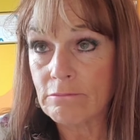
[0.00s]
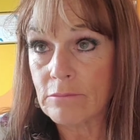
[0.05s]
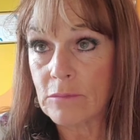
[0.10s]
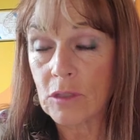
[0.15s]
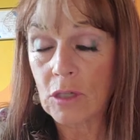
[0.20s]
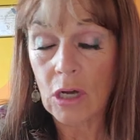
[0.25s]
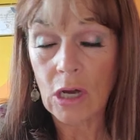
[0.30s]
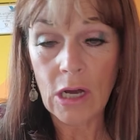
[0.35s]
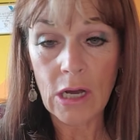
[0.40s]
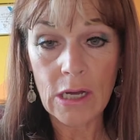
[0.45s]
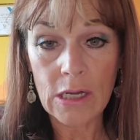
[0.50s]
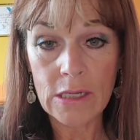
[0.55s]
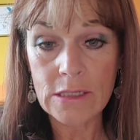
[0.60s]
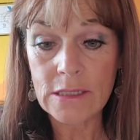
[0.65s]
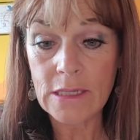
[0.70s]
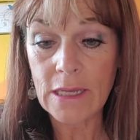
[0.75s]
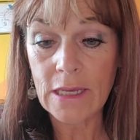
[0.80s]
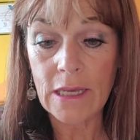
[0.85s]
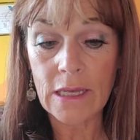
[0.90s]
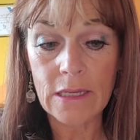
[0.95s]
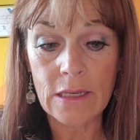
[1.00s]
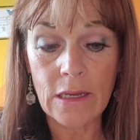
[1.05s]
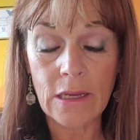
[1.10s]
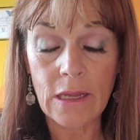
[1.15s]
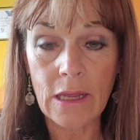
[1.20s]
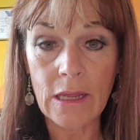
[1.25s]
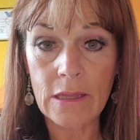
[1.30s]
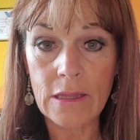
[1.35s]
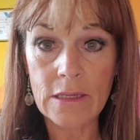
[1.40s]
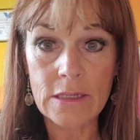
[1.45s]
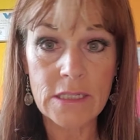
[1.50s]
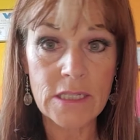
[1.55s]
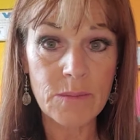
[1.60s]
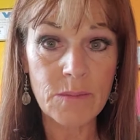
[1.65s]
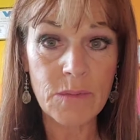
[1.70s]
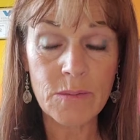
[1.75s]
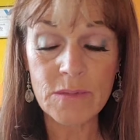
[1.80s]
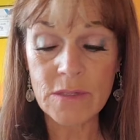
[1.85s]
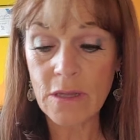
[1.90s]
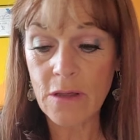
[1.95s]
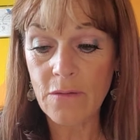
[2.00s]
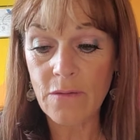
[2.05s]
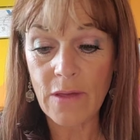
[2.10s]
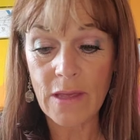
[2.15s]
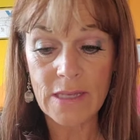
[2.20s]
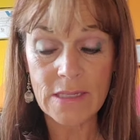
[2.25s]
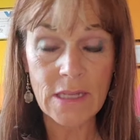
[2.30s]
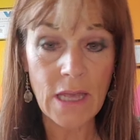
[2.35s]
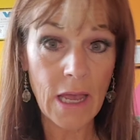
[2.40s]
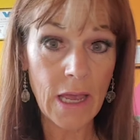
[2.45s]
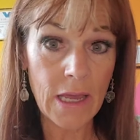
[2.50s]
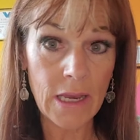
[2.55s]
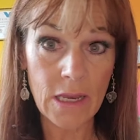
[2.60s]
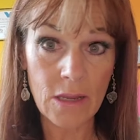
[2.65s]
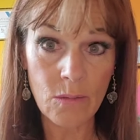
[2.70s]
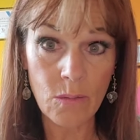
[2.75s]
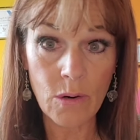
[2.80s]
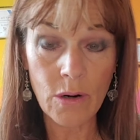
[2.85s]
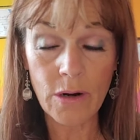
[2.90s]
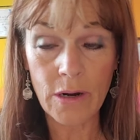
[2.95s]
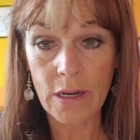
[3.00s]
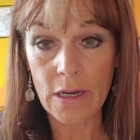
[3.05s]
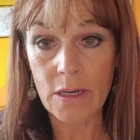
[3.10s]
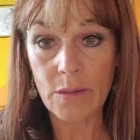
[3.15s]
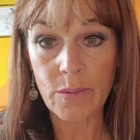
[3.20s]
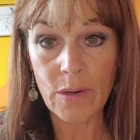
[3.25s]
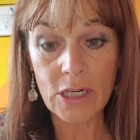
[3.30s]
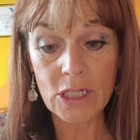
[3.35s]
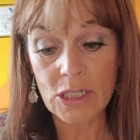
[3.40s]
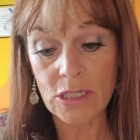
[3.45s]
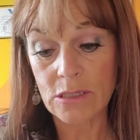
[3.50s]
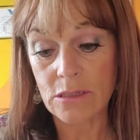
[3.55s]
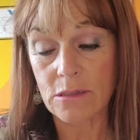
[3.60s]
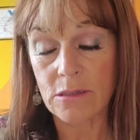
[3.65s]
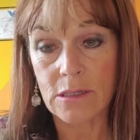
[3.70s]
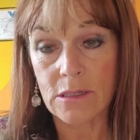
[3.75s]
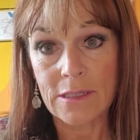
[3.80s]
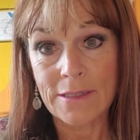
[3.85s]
cause symptoms of anxiety, worry, depression,